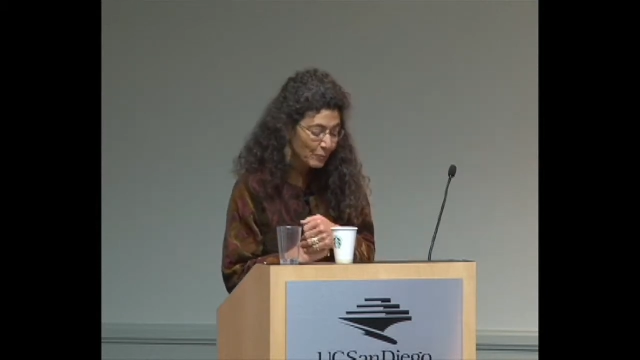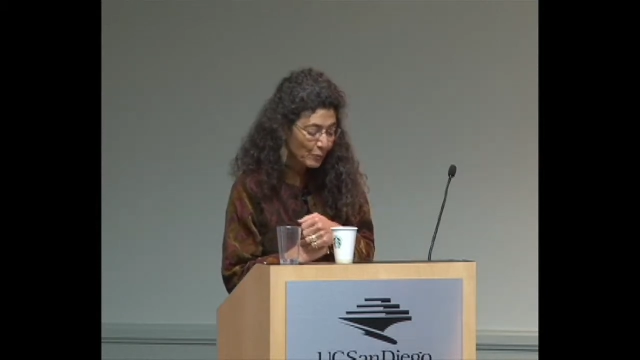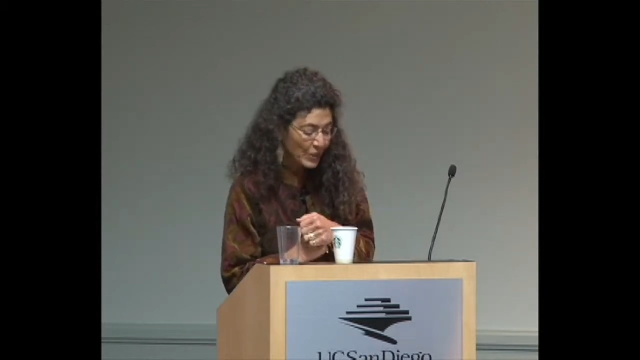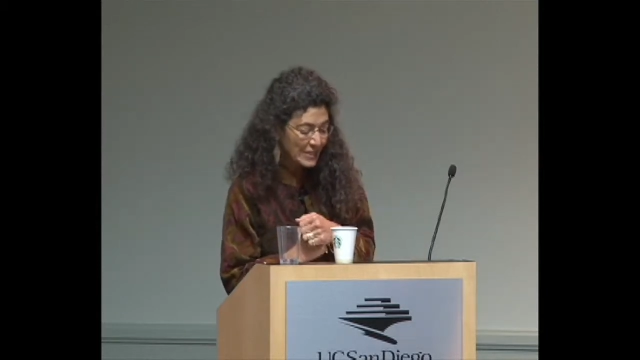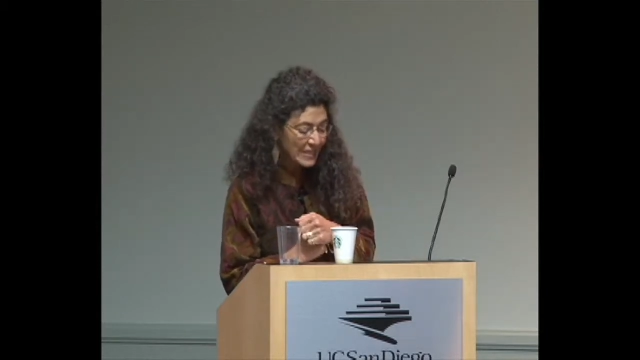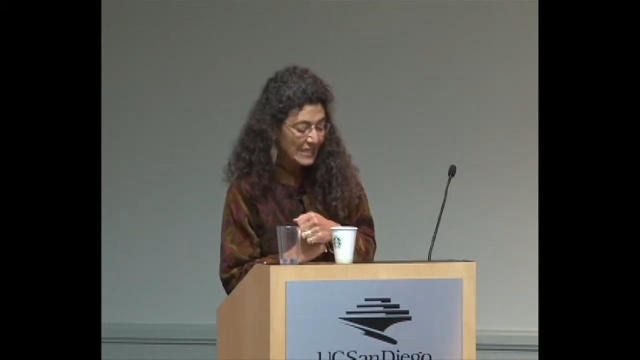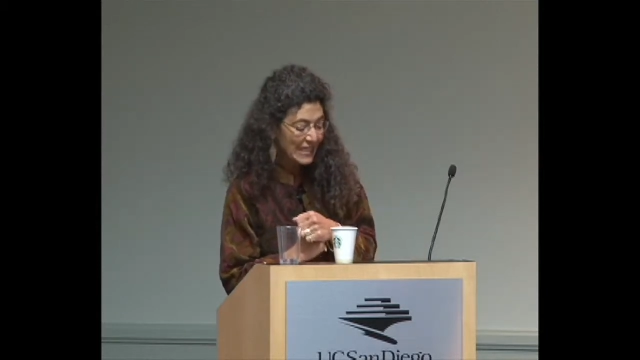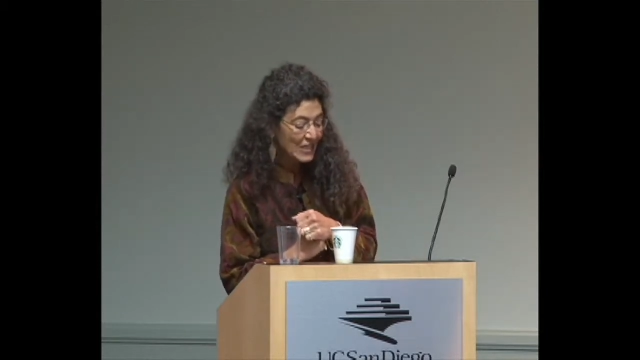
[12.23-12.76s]

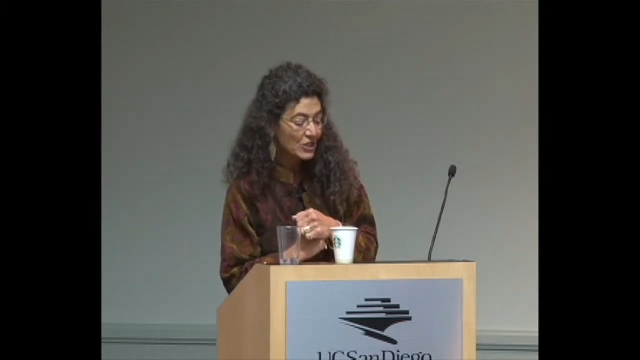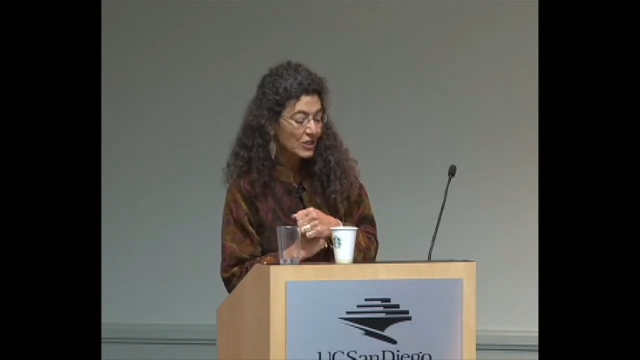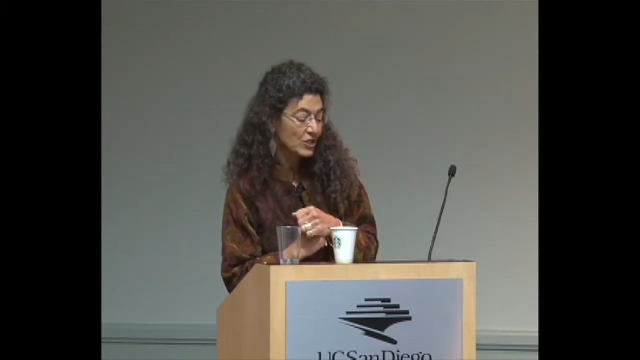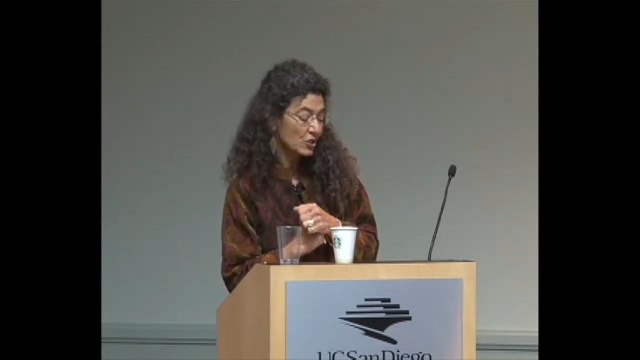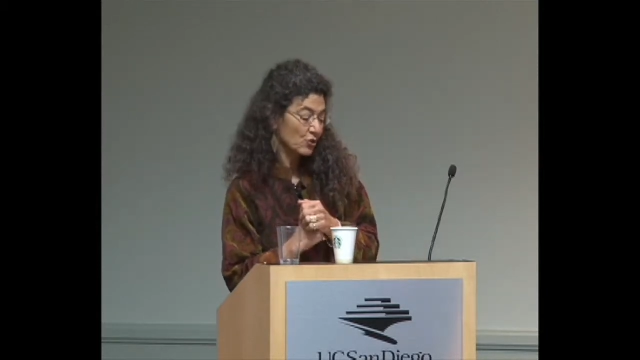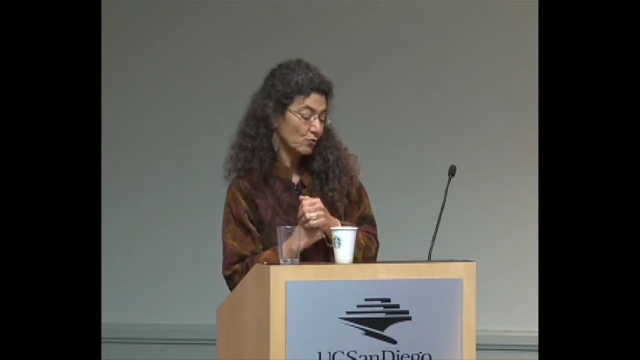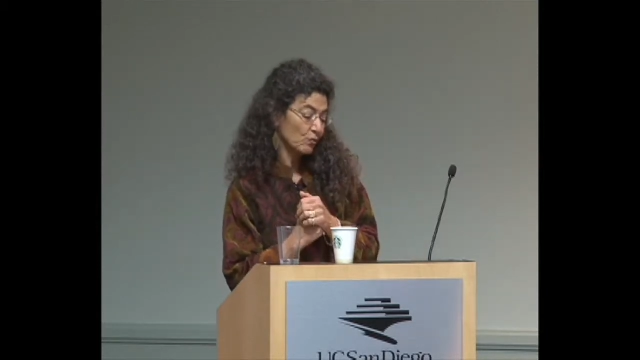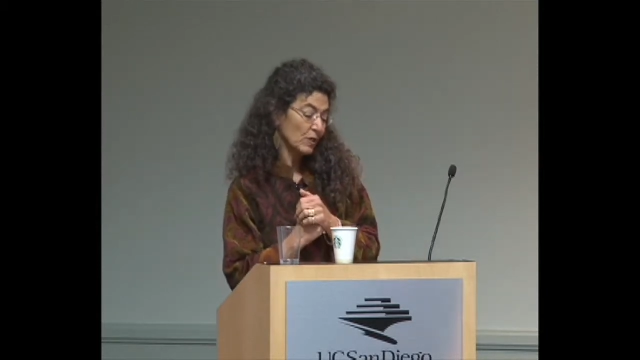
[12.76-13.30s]
presentation
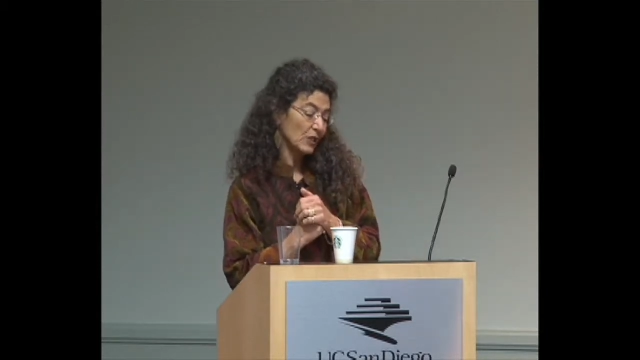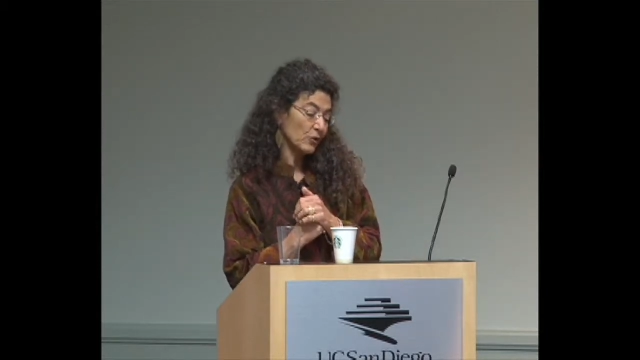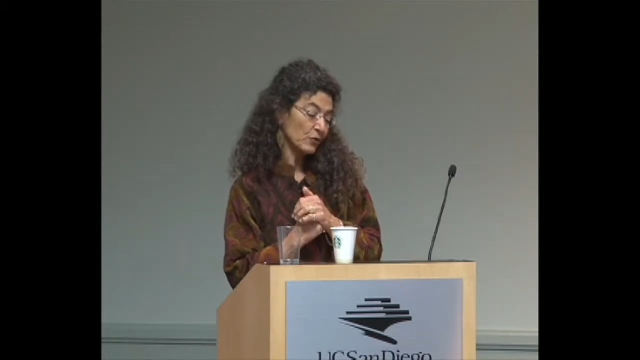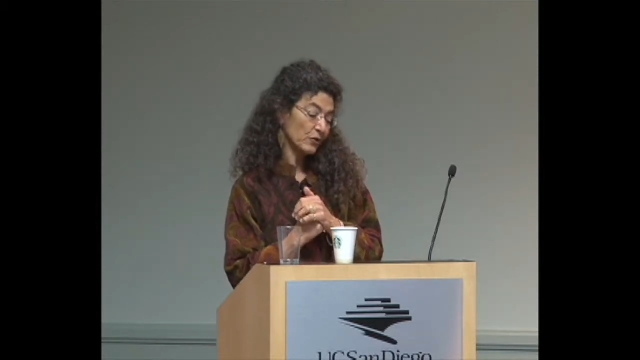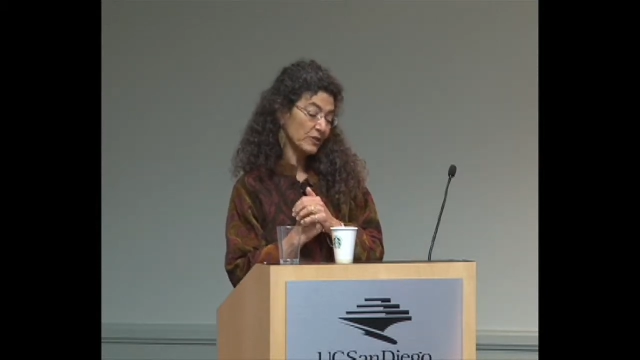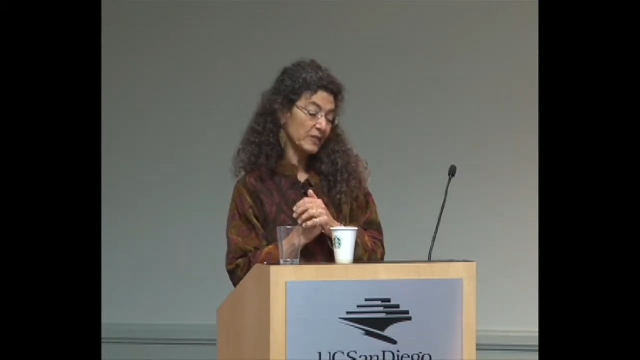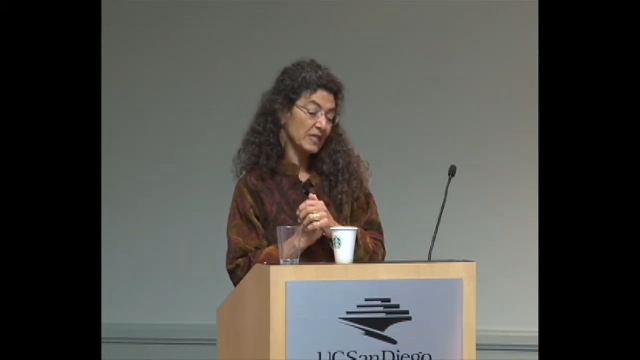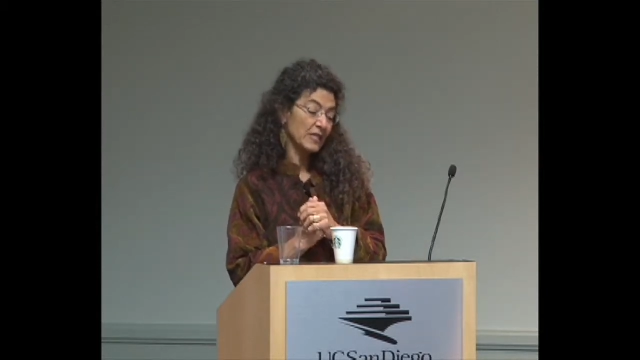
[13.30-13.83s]
is To
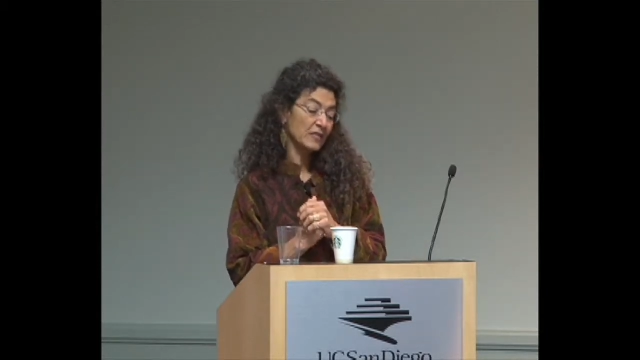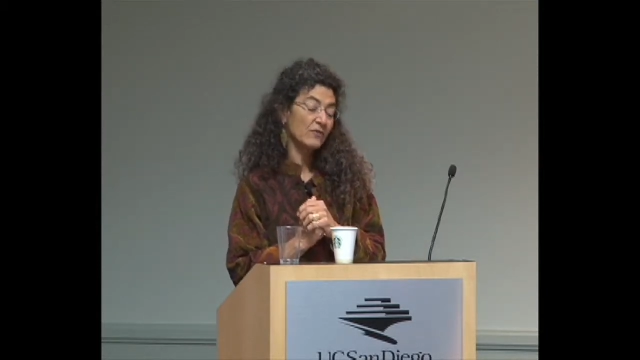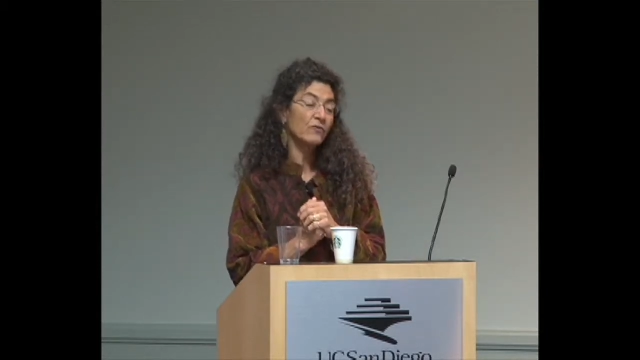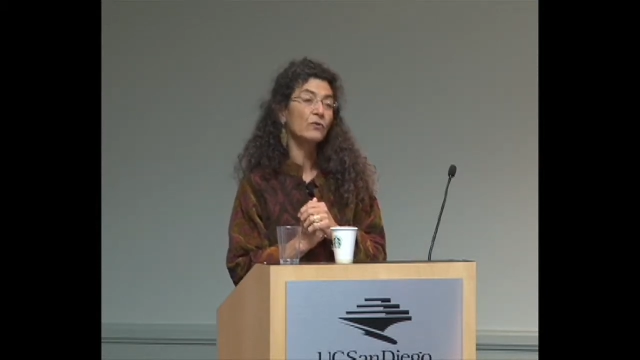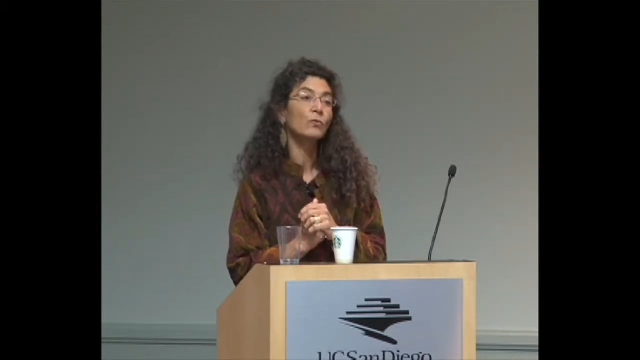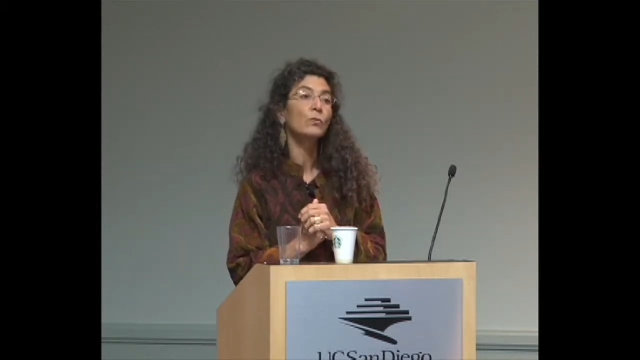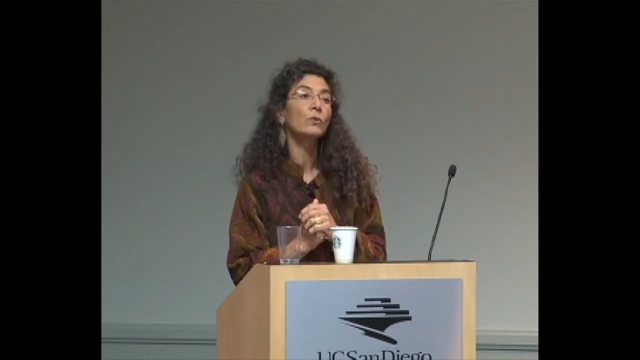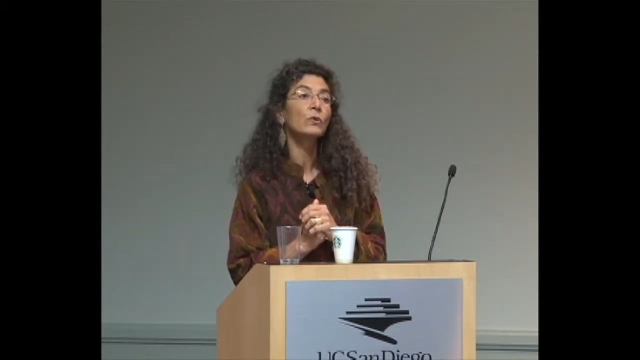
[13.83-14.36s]
Relearn the Sense of
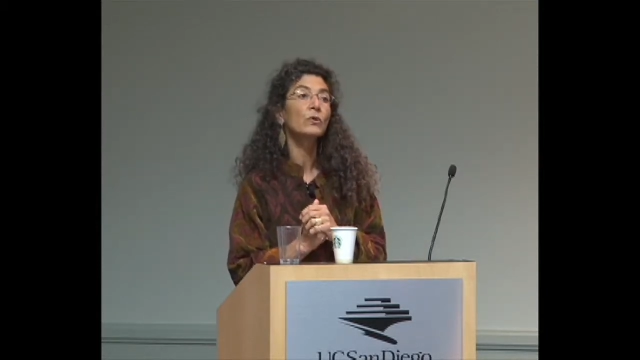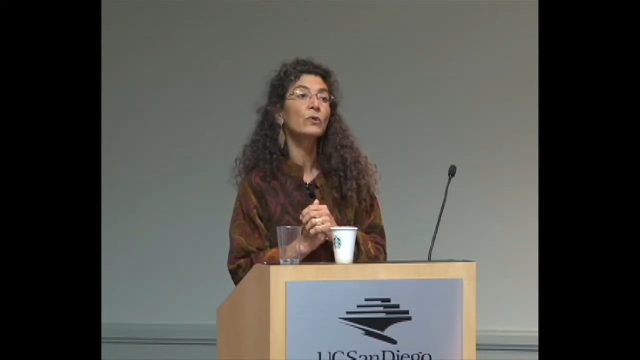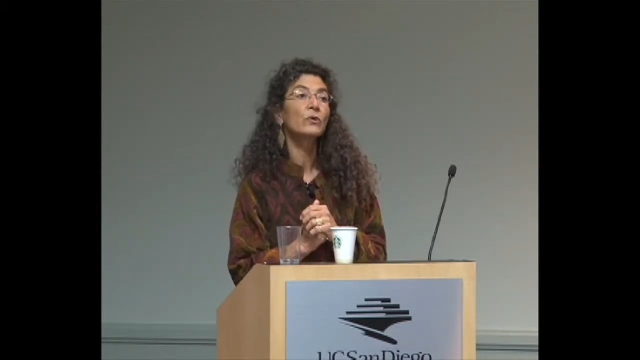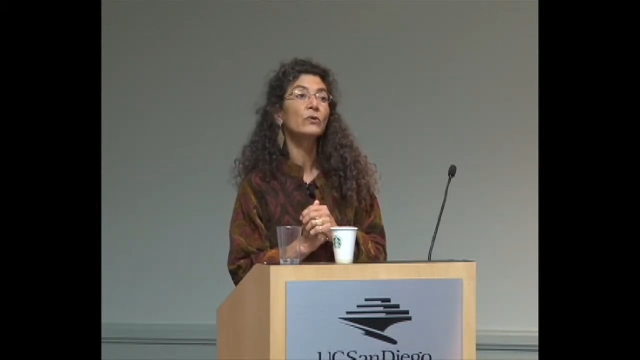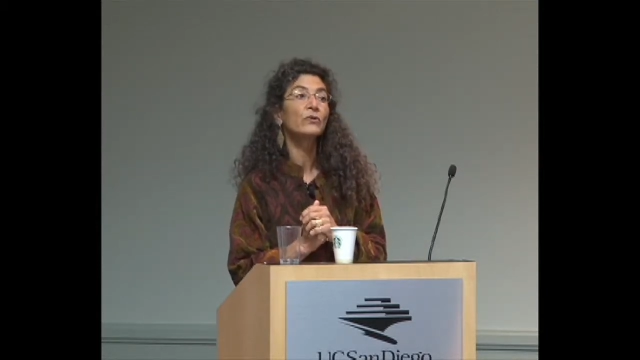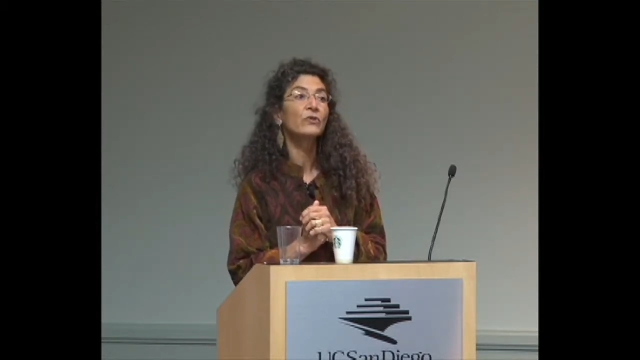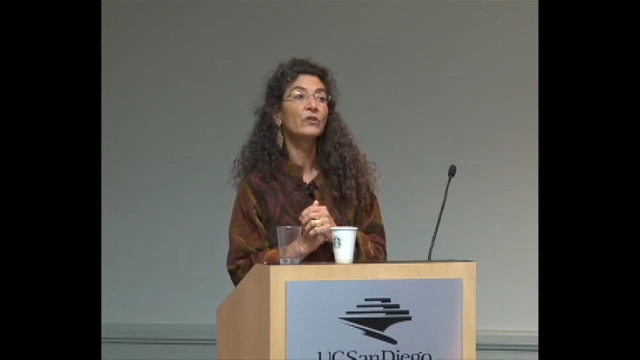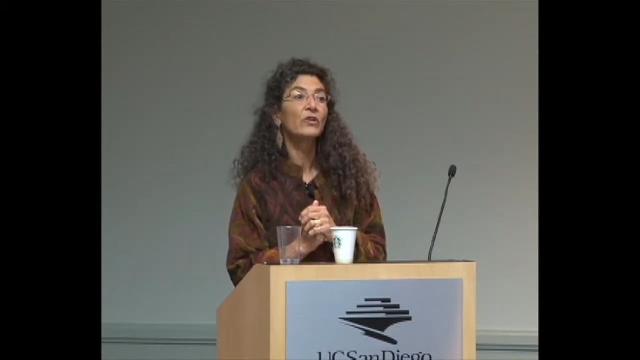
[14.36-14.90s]
the
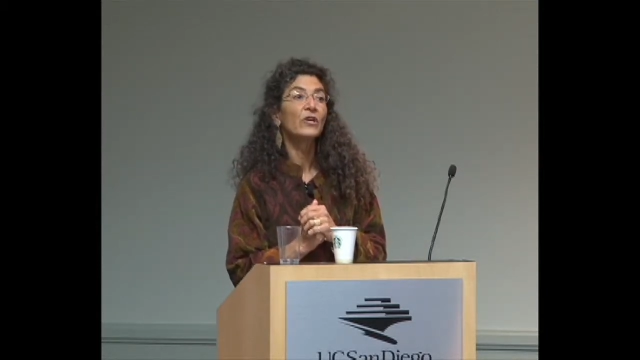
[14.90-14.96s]
World,